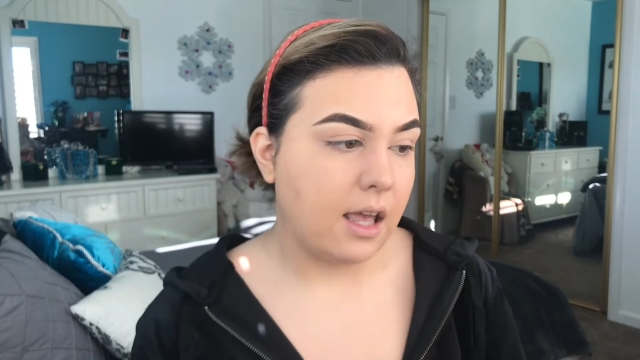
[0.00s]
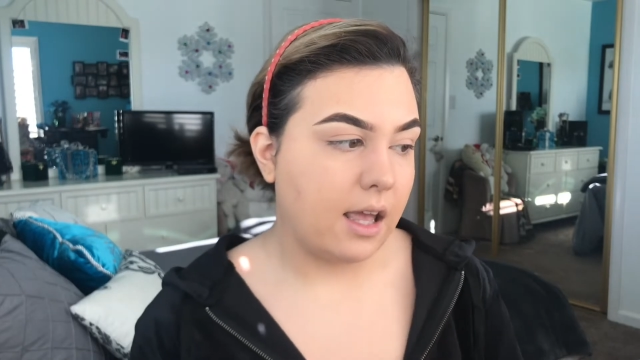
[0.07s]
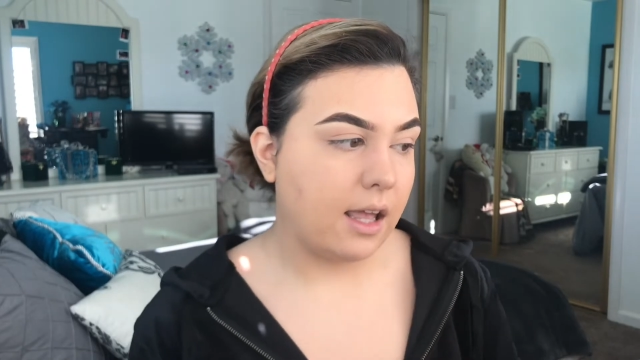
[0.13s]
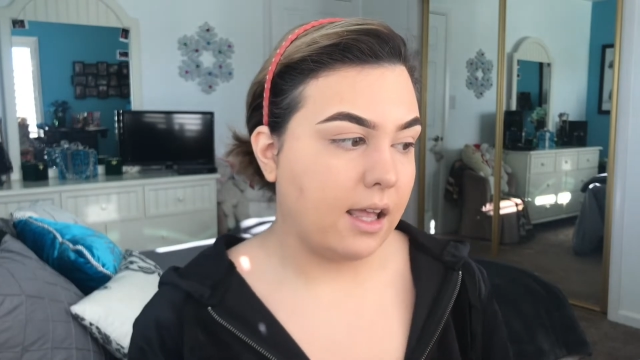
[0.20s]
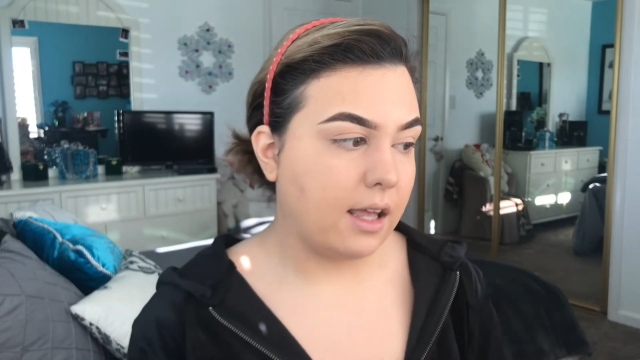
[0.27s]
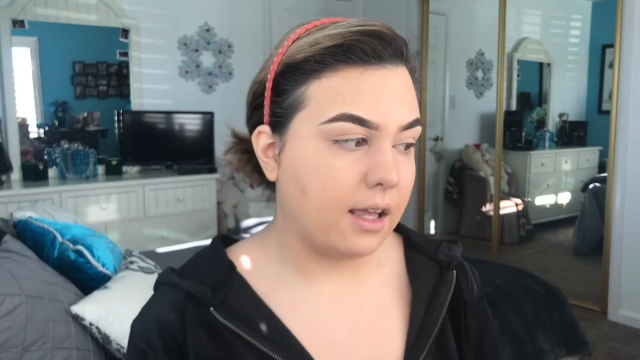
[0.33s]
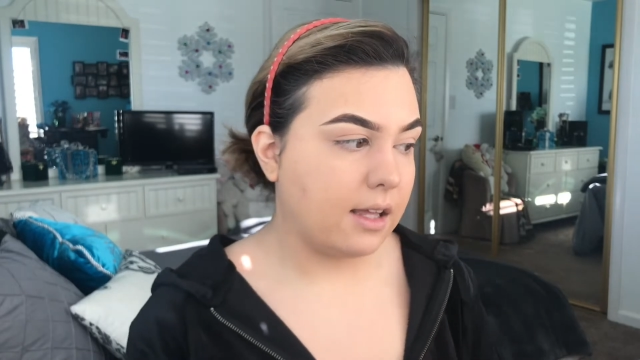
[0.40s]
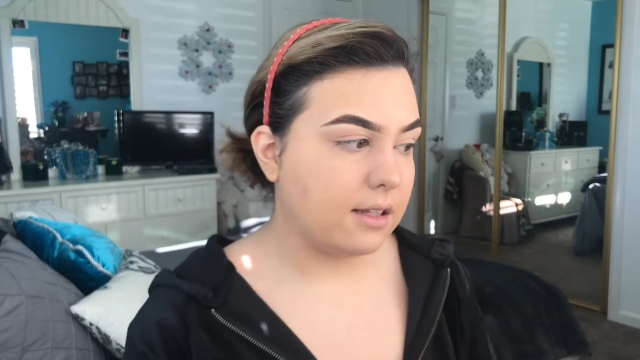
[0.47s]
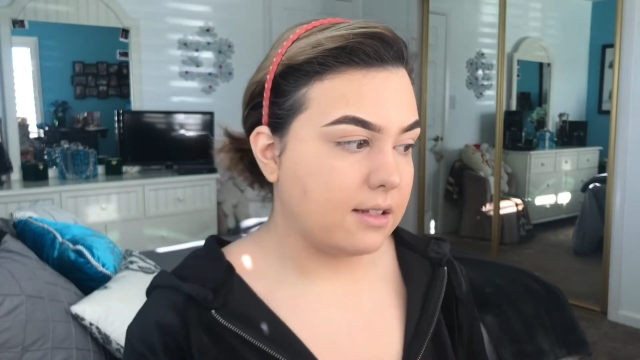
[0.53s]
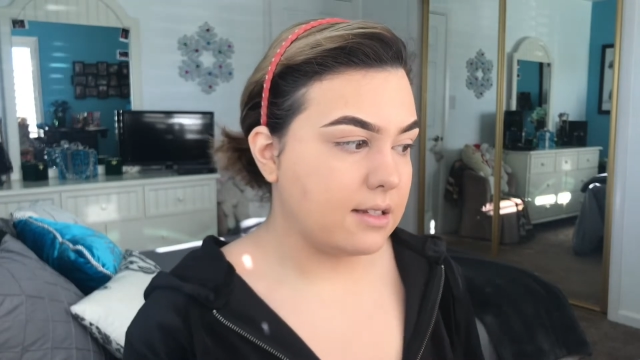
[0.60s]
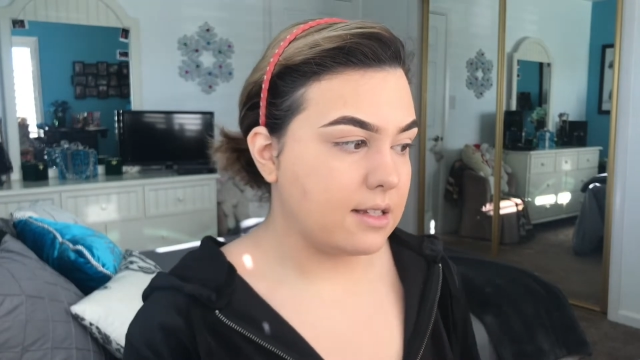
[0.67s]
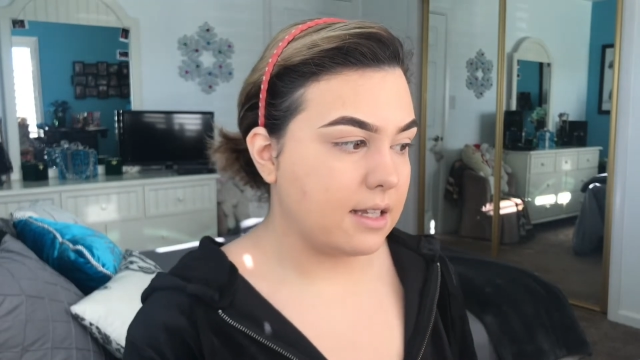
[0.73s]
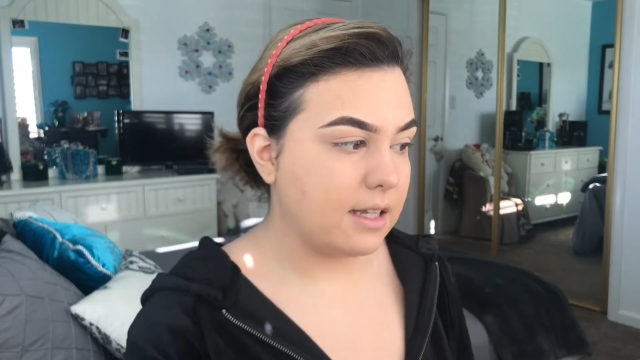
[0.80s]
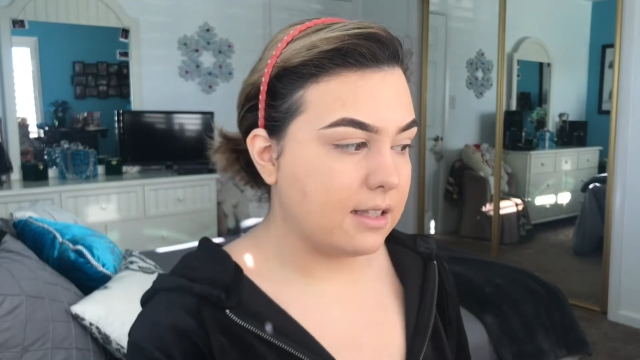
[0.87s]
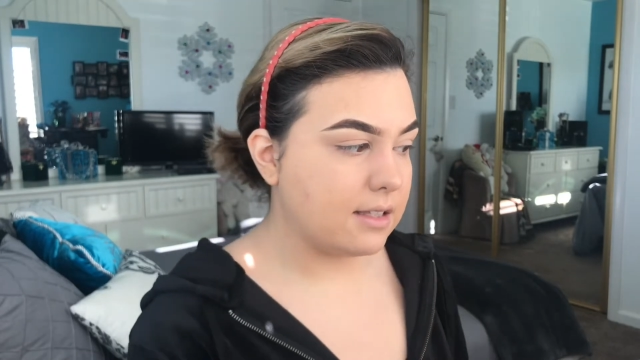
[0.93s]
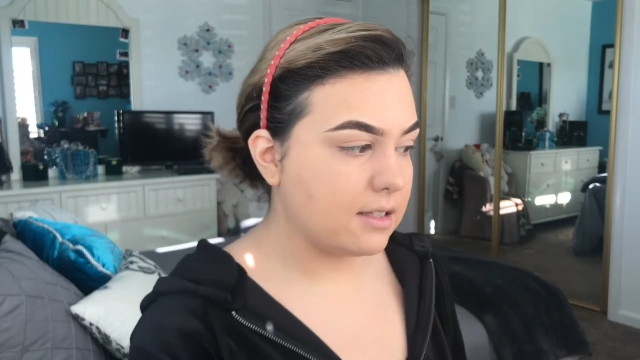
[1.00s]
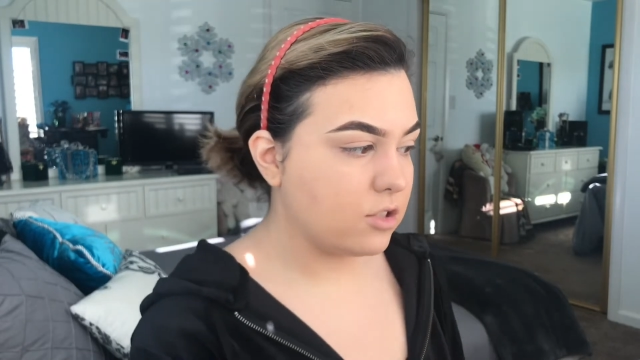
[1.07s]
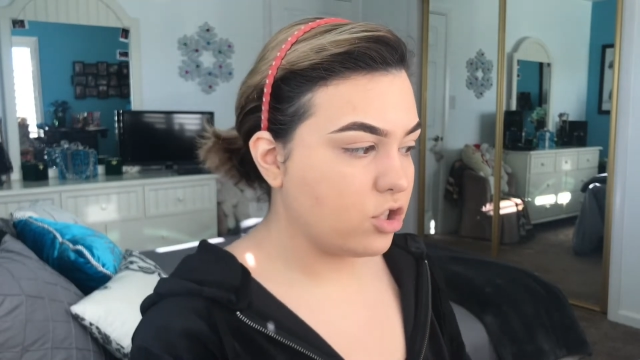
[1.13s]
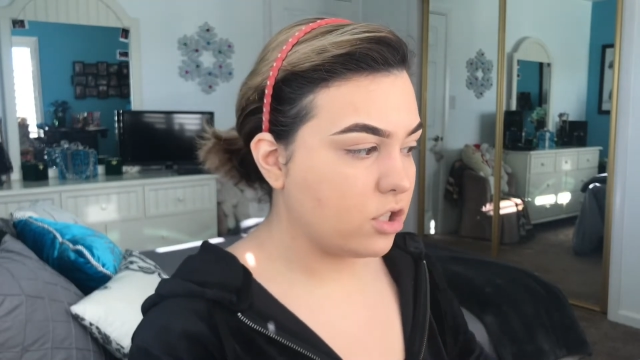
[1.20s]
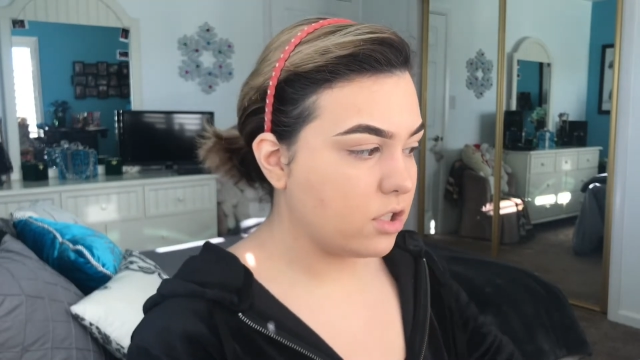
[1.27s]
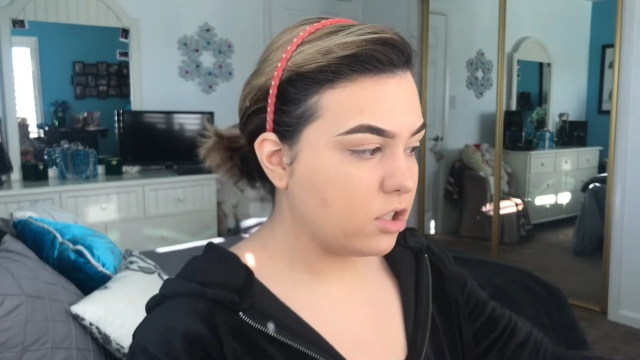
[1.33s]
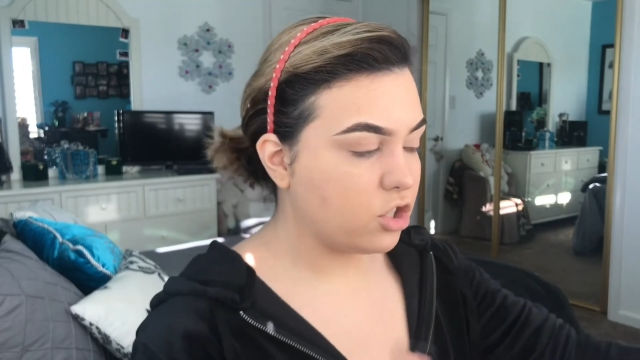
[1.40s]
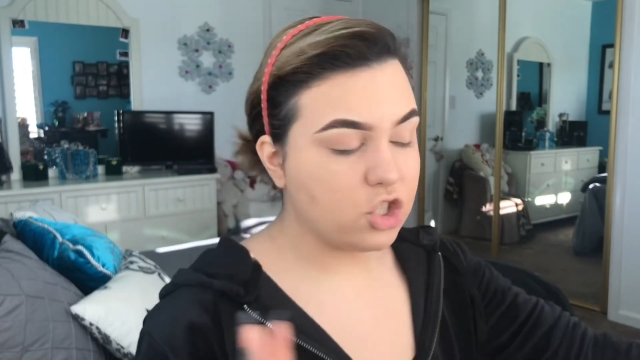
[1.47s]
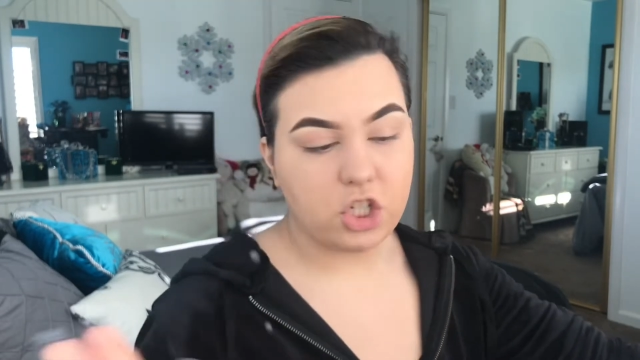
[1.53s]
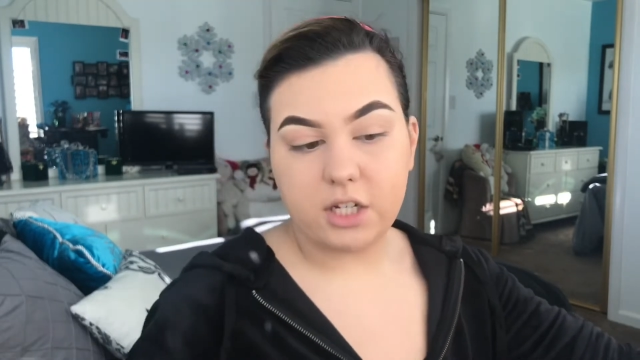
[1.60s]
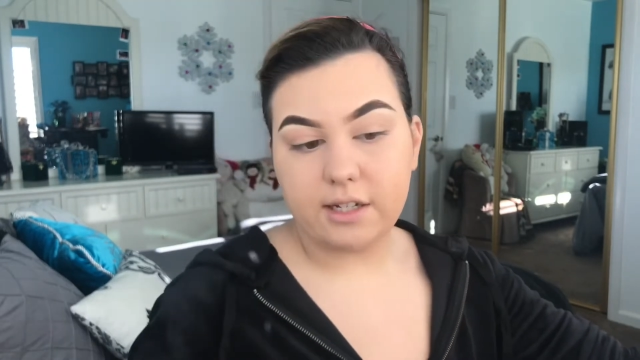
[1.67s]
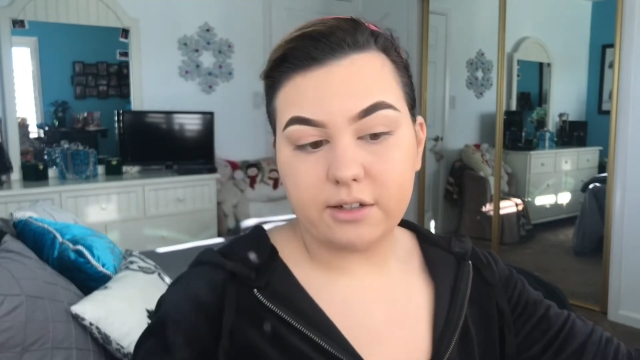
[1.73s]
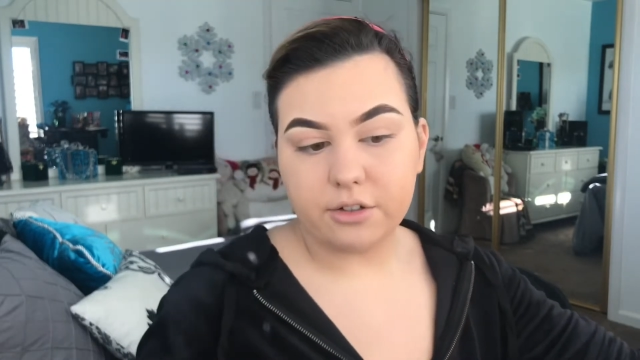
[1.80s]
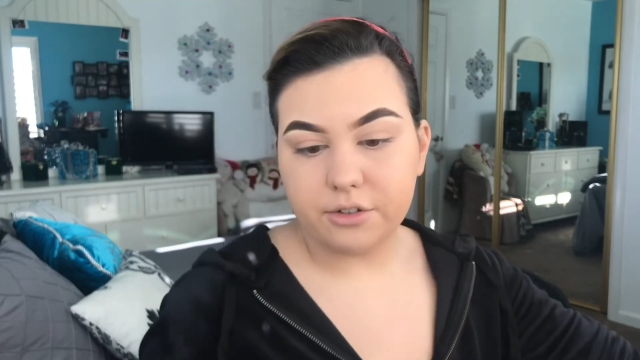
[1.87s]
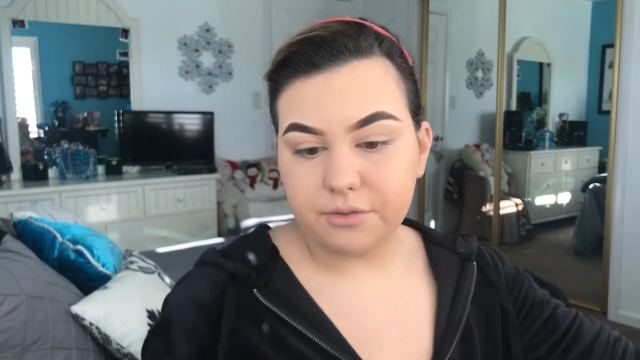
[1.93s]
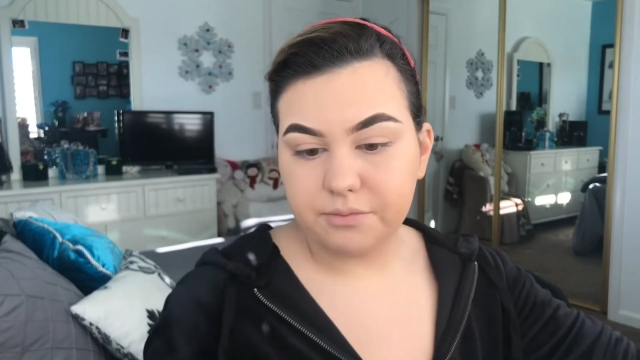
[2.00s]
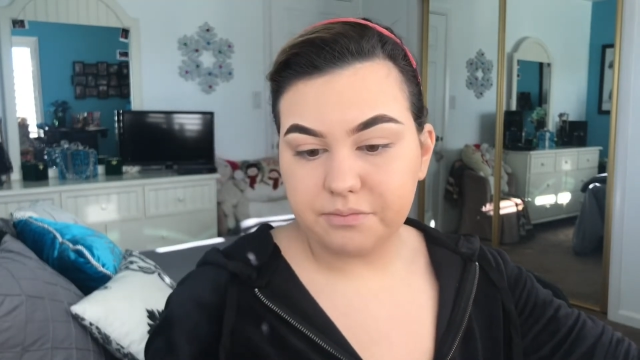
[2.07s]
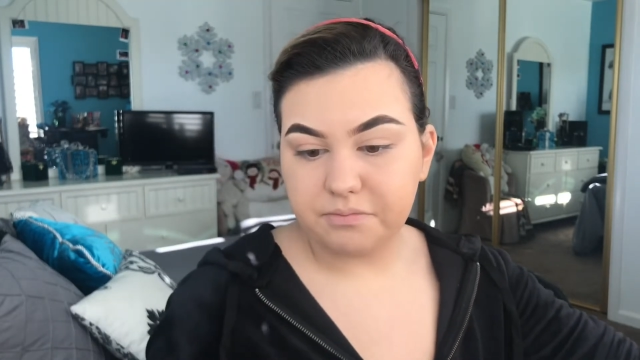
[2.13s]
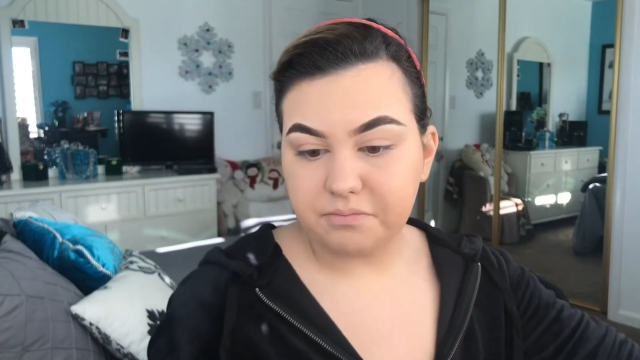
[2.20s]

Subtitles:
and it's just chill,